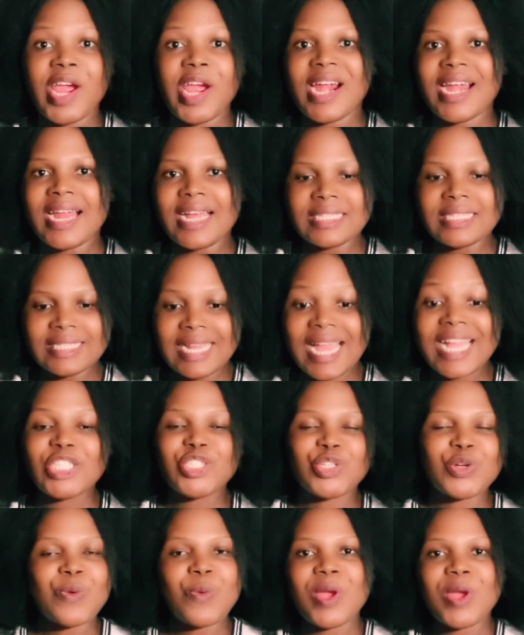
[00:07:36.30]
There are
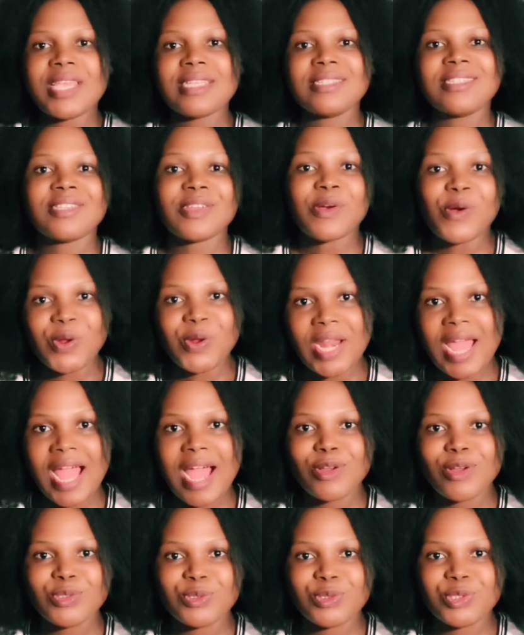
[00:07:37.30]
natural ways on
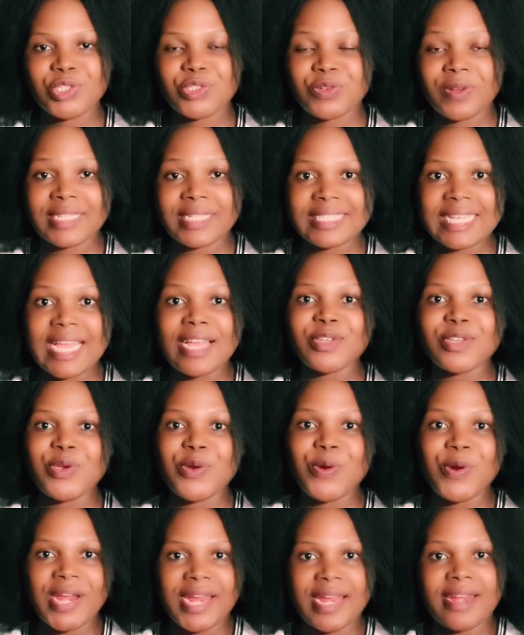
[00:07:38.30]
how to stretch out
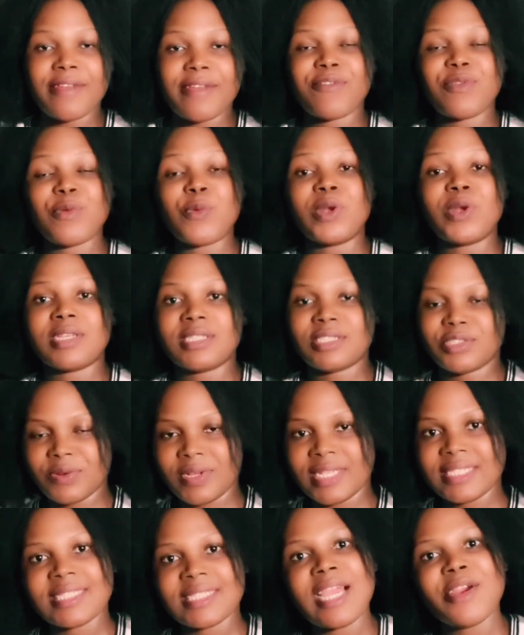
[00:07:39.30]
your hair. If you want to
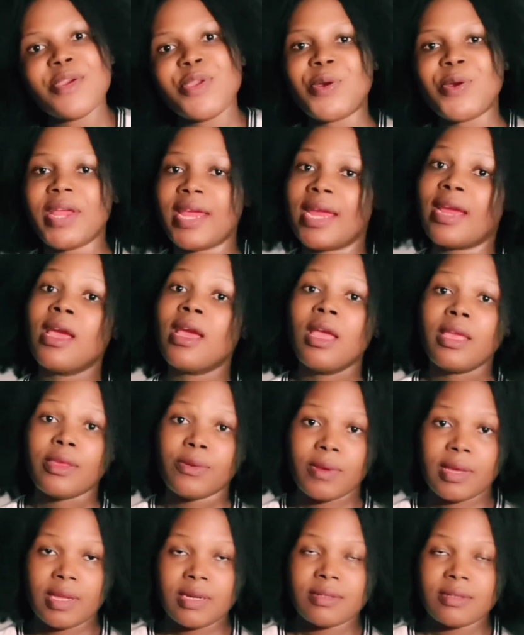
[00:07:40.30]
stretch out your hair,
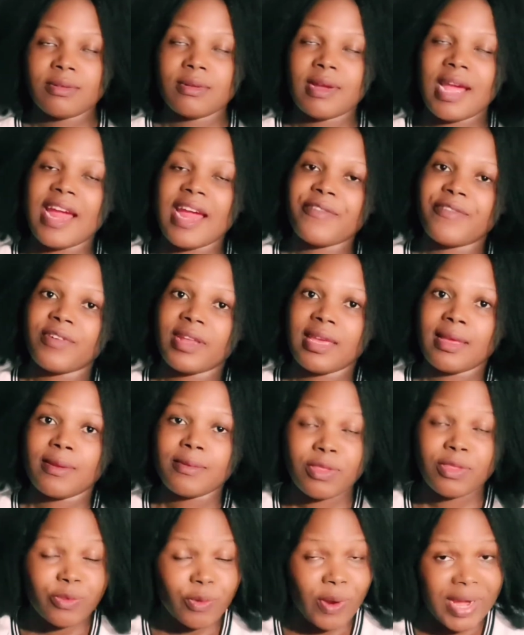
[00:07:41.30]
you can do
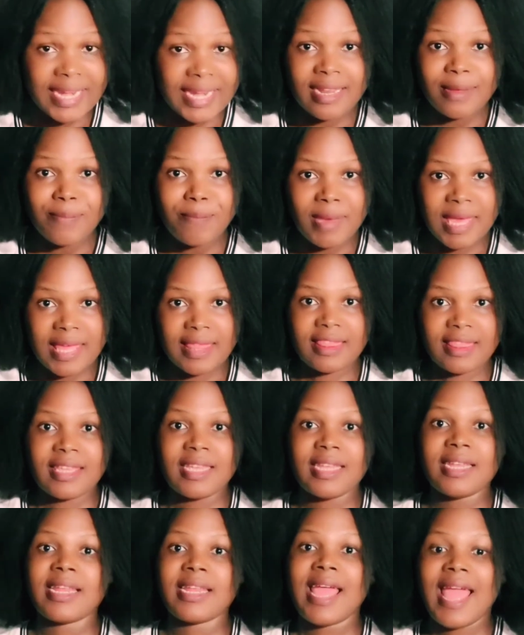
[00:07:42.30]
African threading
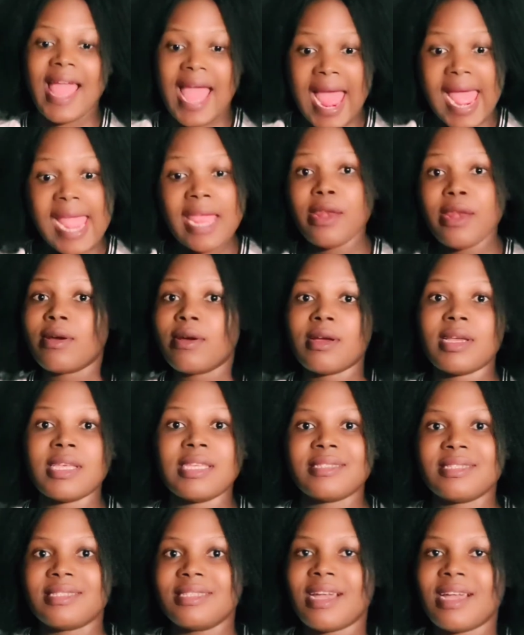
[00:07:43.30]
method. I know
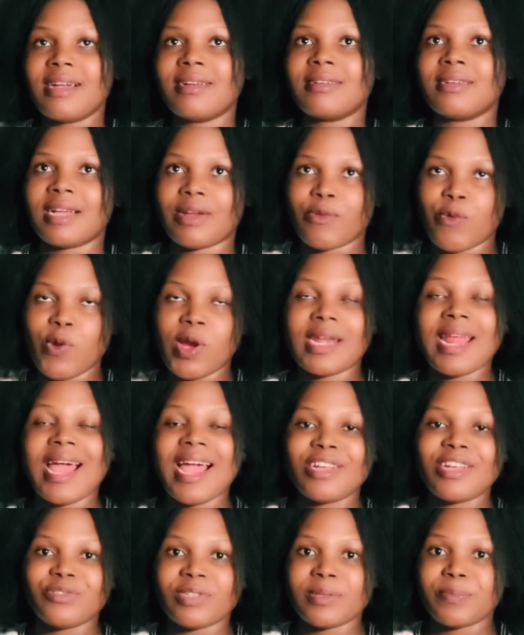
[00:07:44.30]
it's not
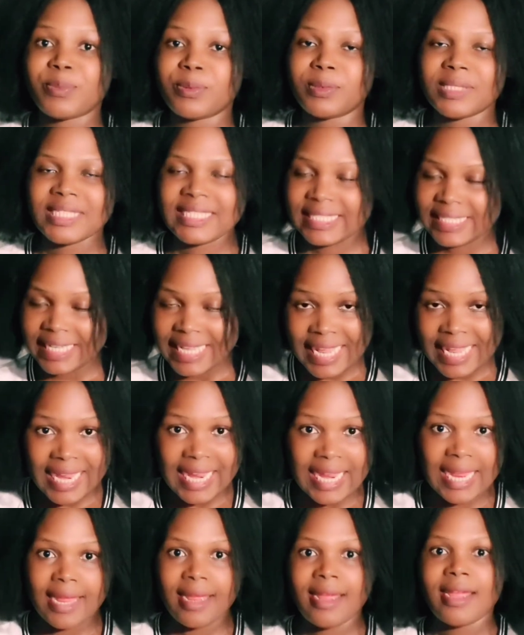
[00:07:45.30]

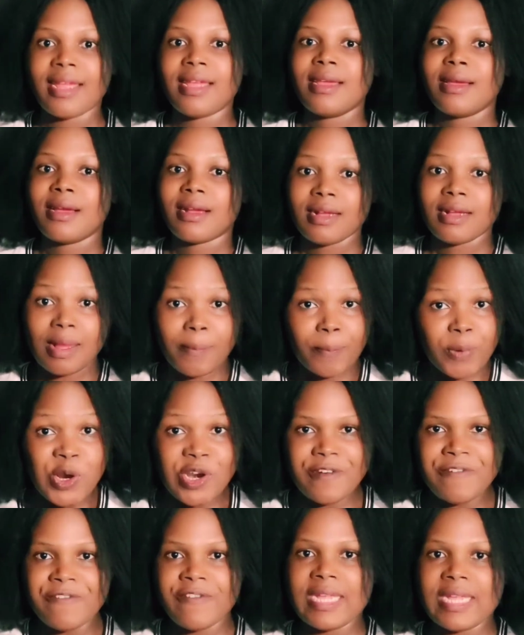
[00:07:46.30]
100%
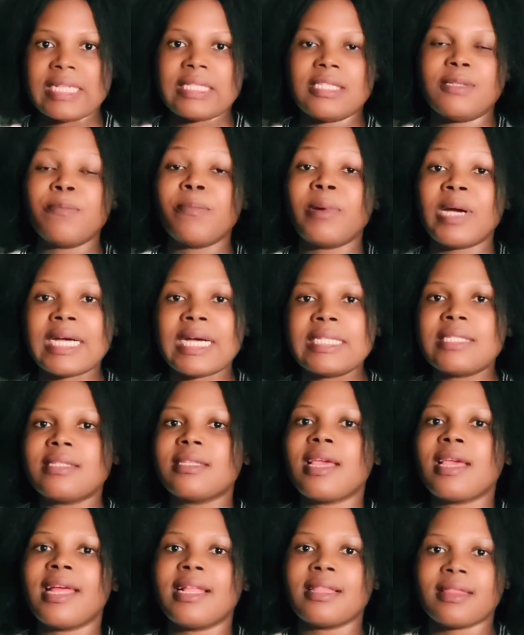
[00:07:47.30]
perfect,
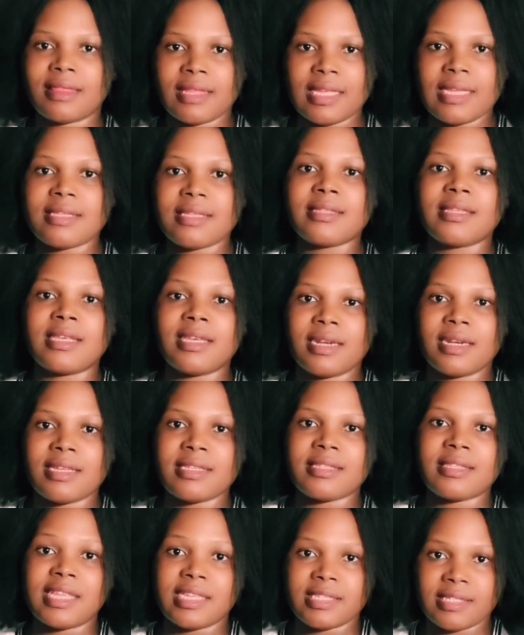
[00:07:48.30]
but at least it
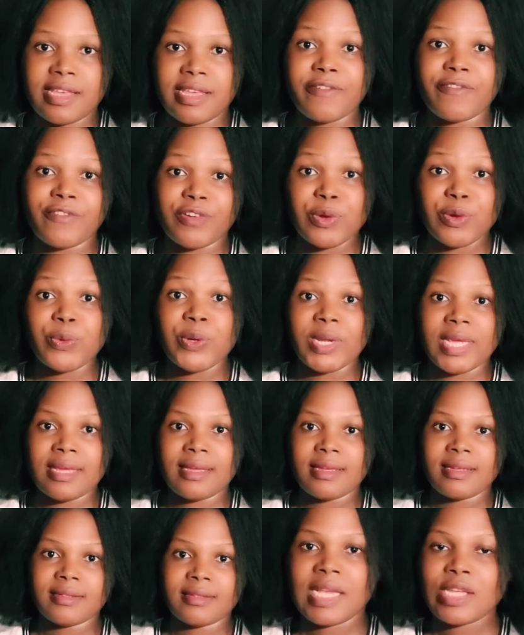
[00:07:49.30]
is the safer
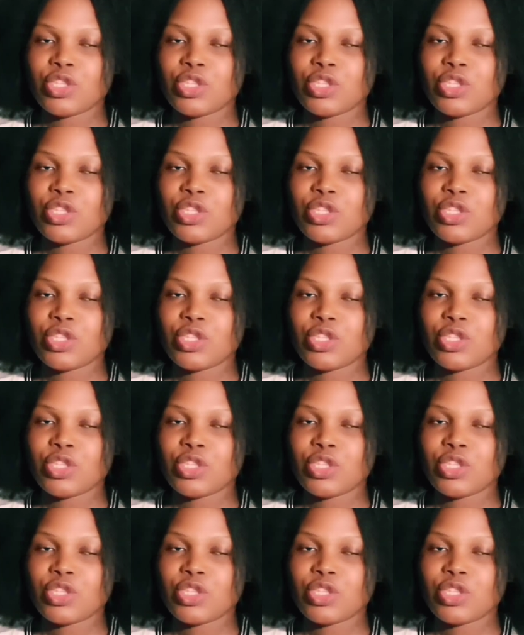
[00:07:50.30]
way.